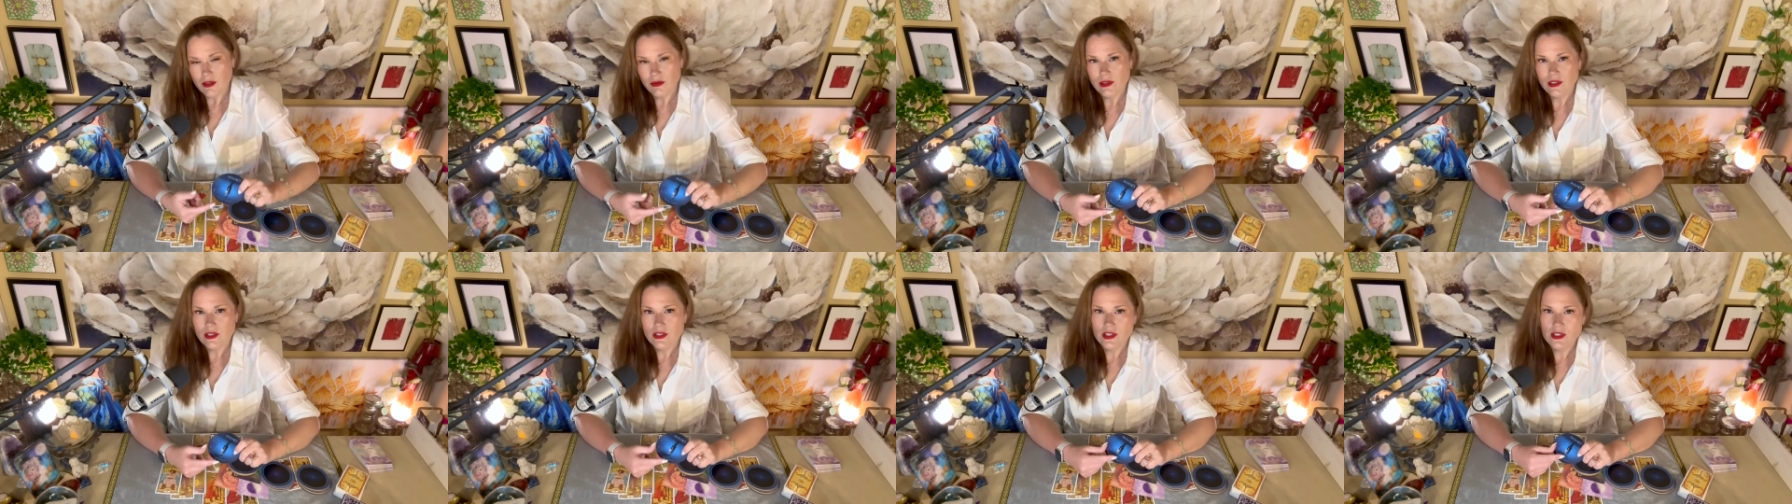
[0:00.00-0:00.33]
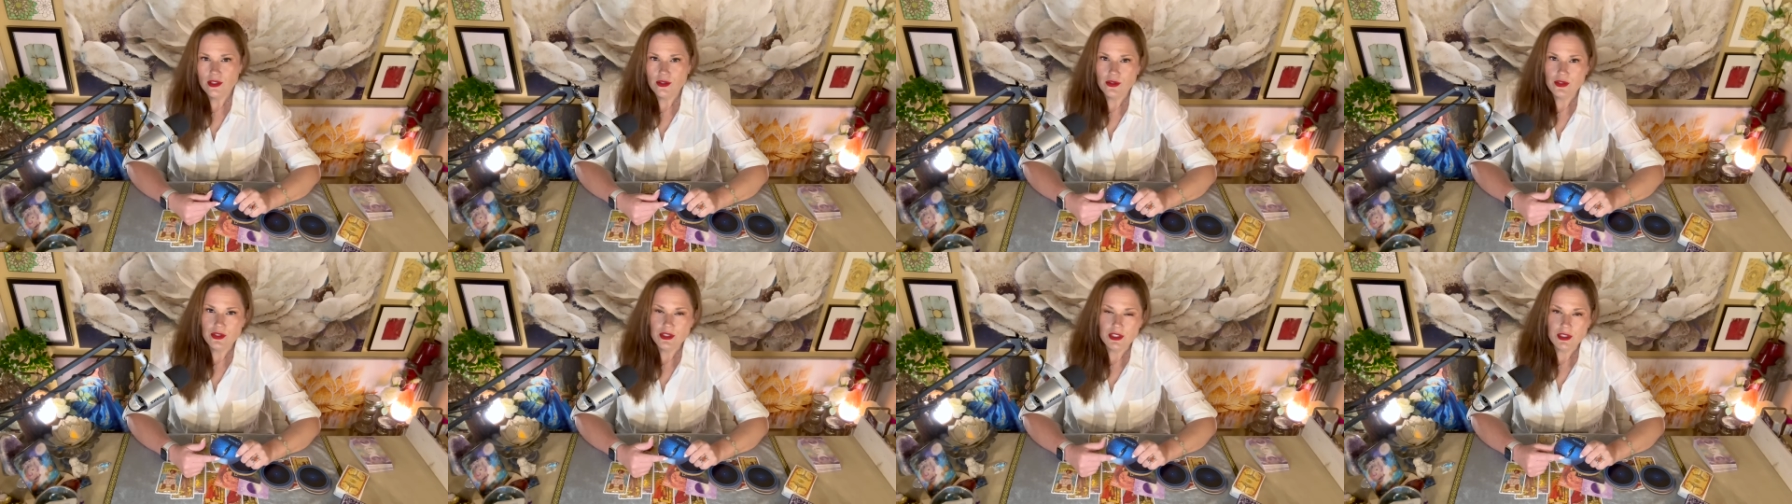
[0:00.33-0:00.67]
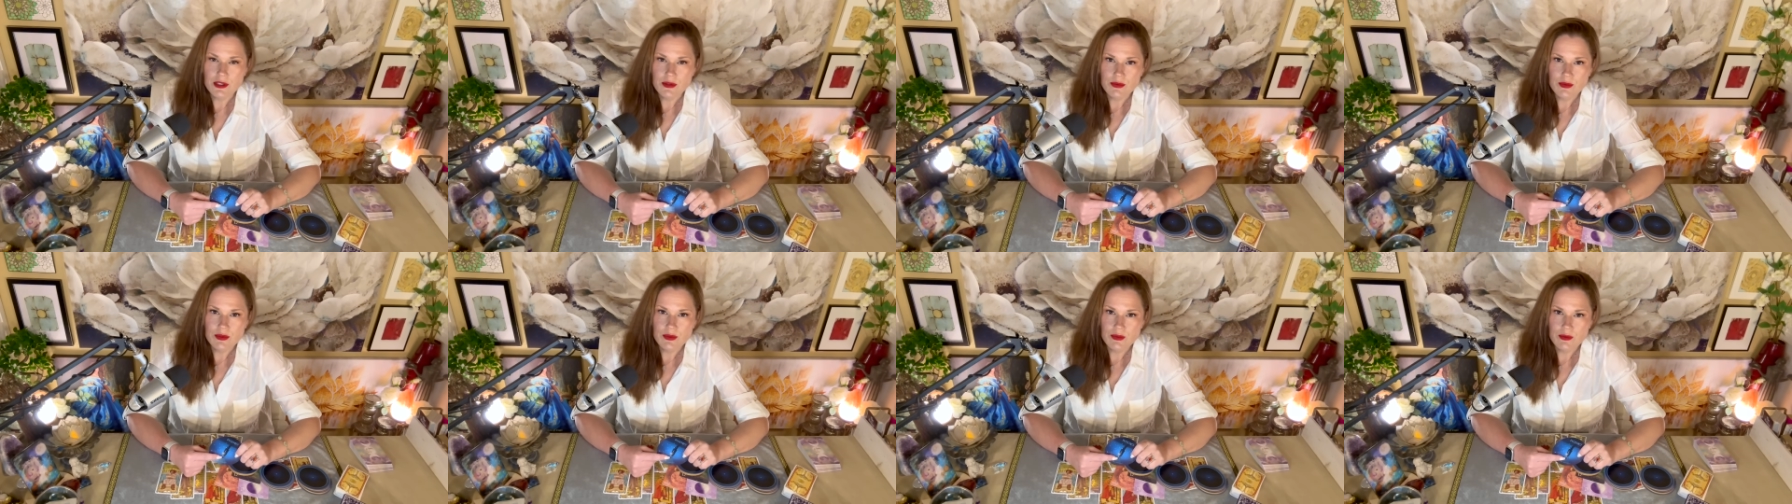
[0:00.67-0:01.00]
we see
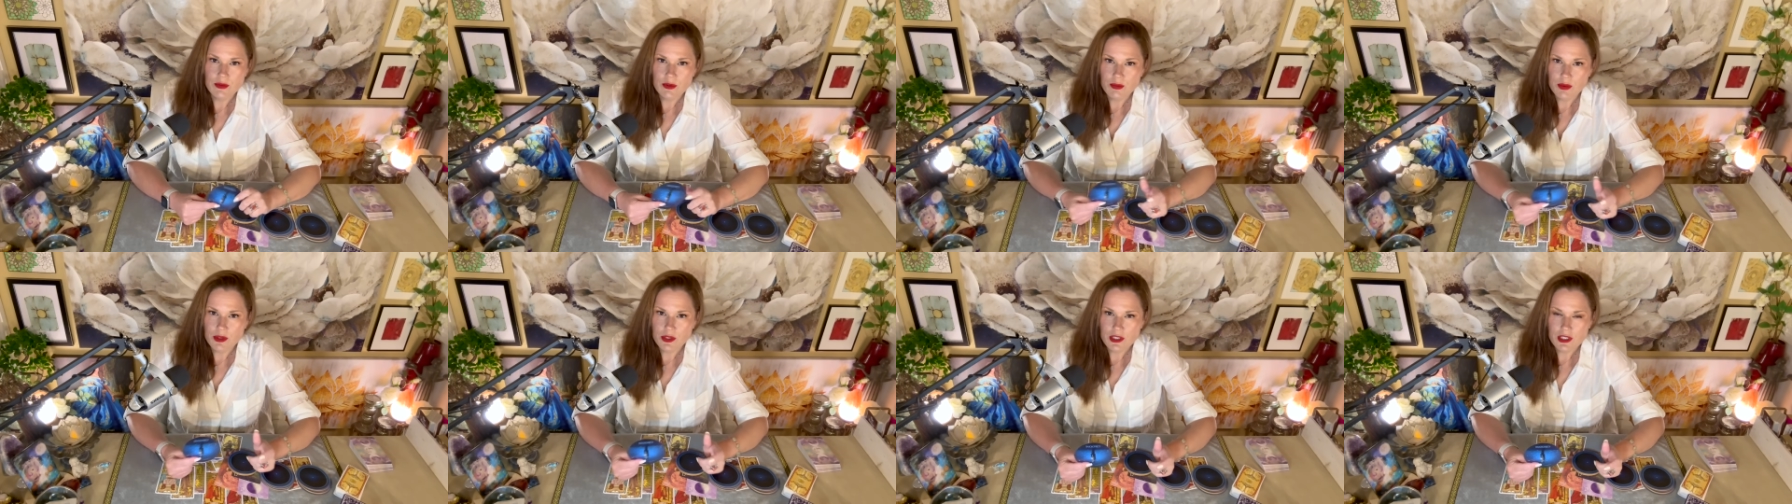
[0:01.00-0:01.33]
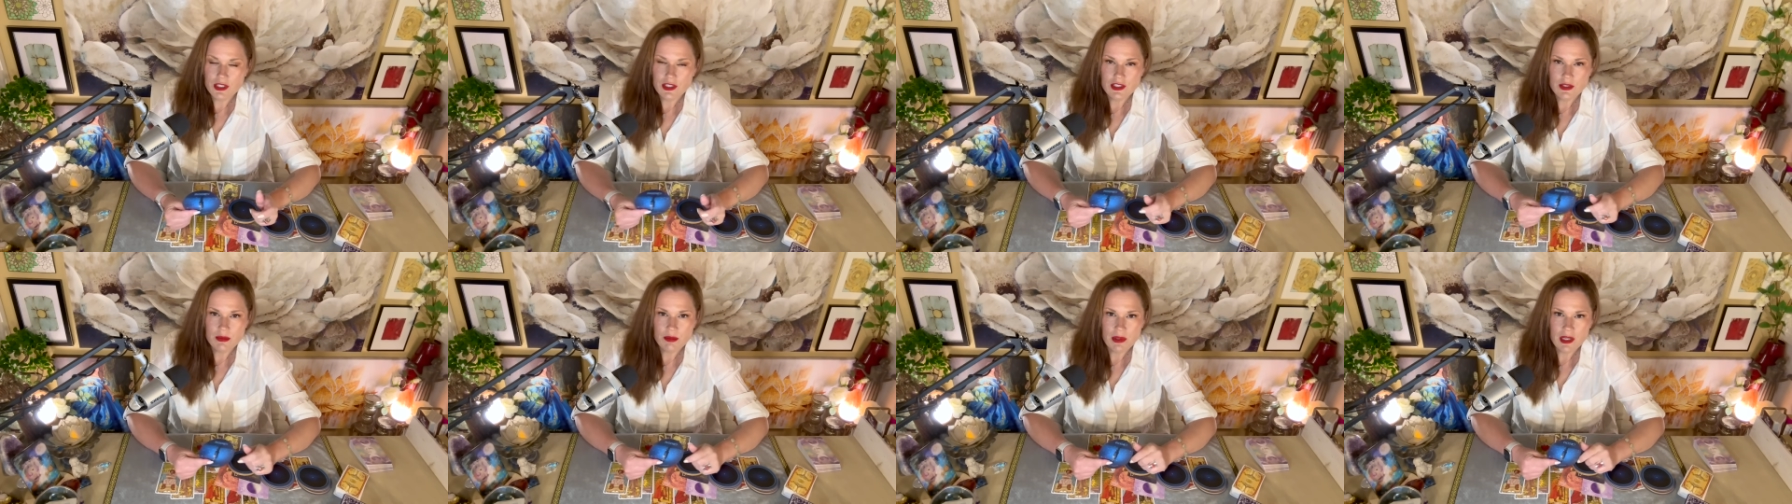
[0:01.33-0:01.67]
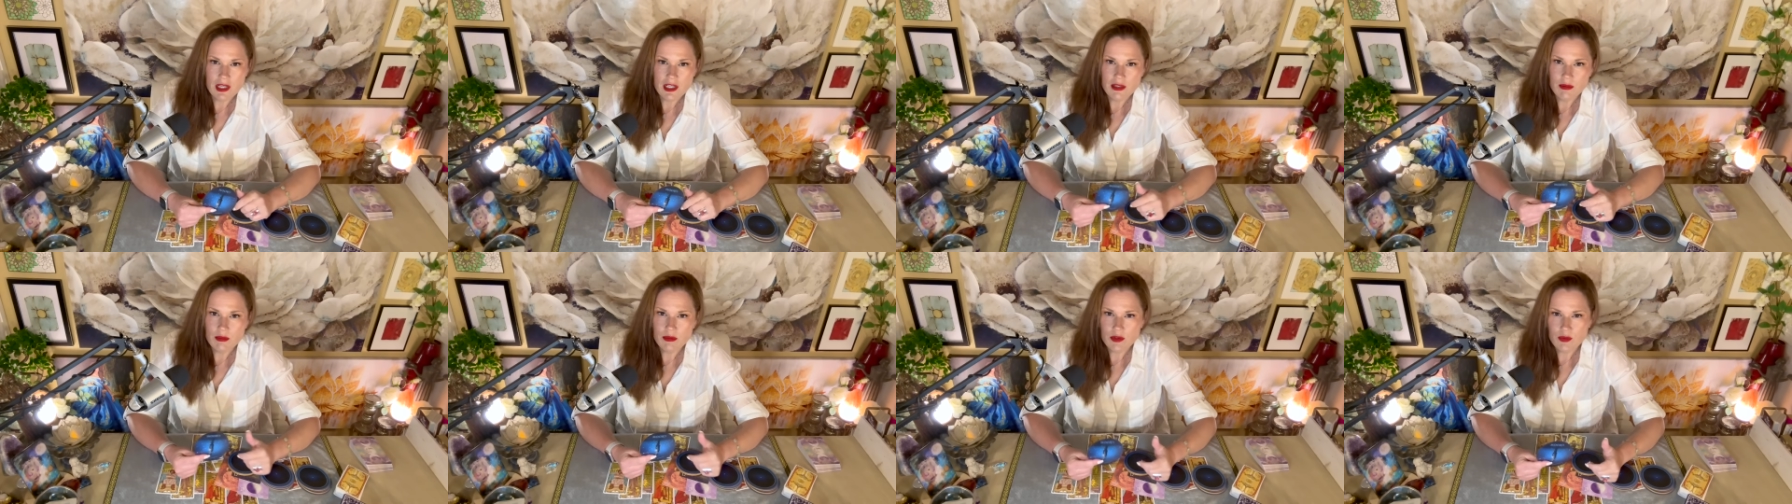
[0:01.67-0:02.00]
ourselves. We're
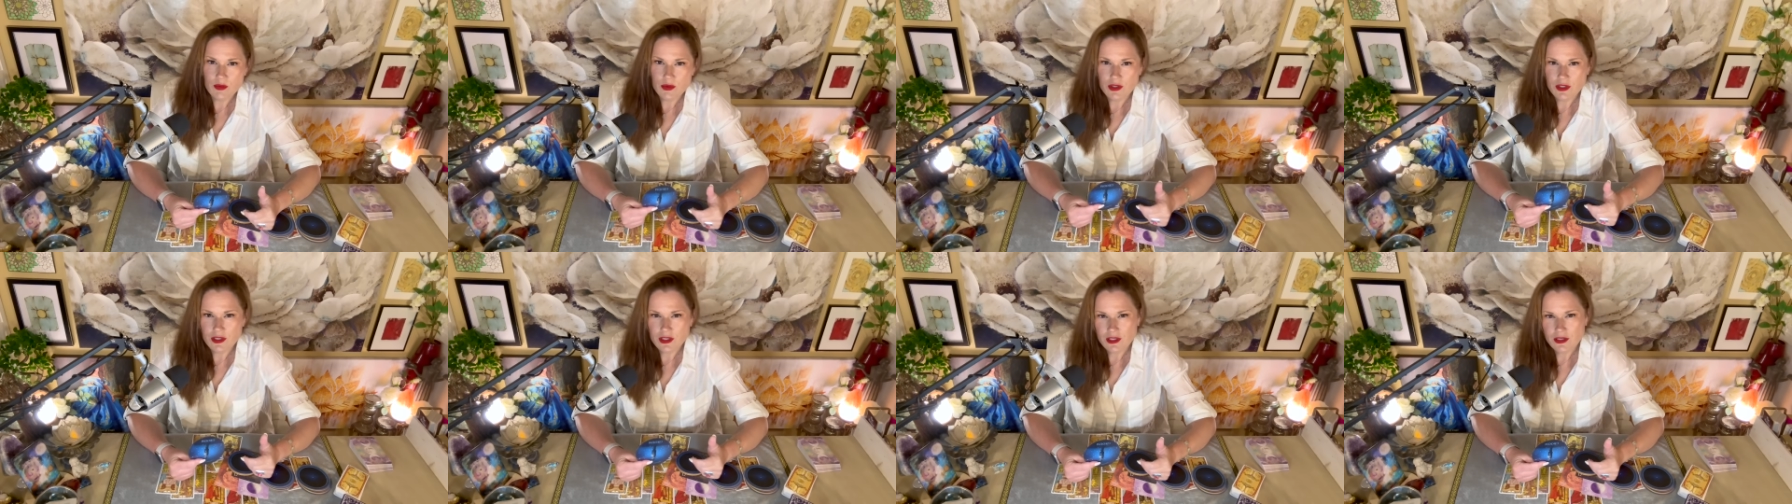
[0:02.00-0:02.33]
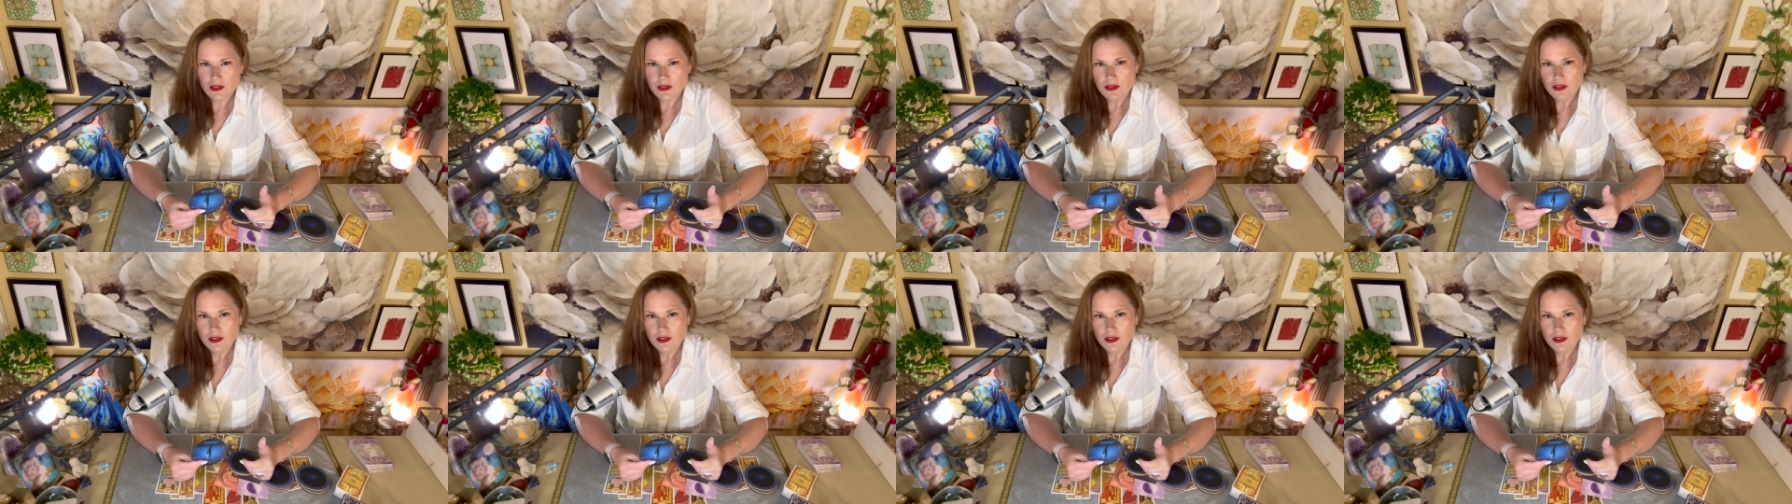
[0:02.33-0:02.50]
participating, but we're not.